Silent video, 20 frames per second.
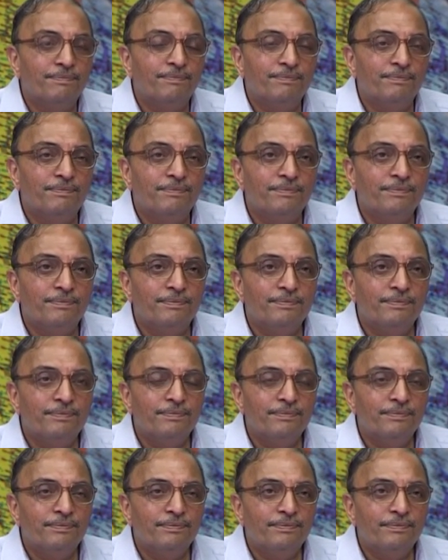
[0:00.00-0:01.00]

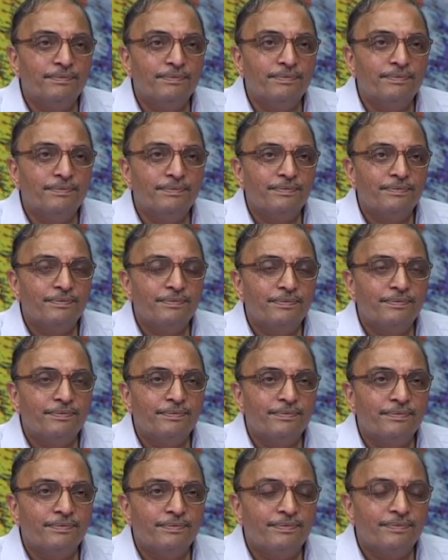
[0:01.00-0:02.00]

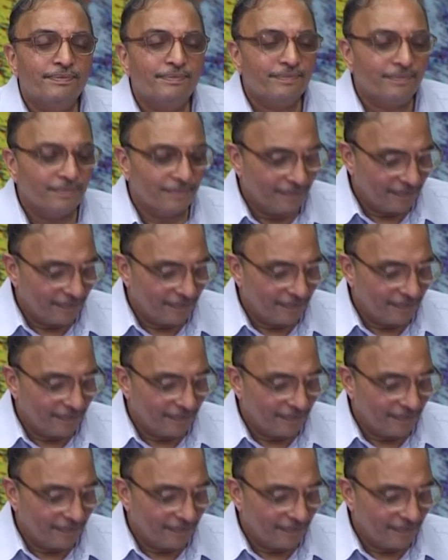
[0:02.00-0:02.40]
No one is speaking in this clip.